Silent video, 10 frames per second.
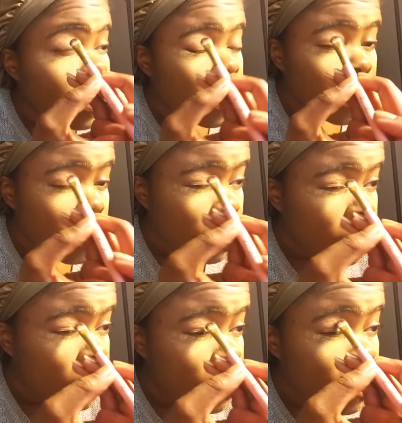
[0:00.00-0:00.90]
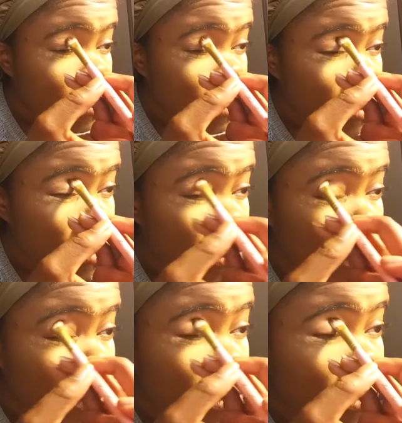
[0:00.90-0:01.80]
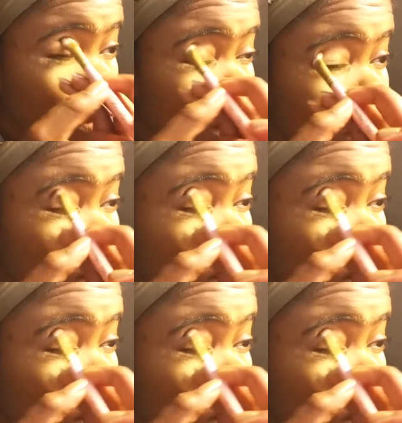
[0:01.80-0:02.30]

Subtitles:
I'm just gonna put it on because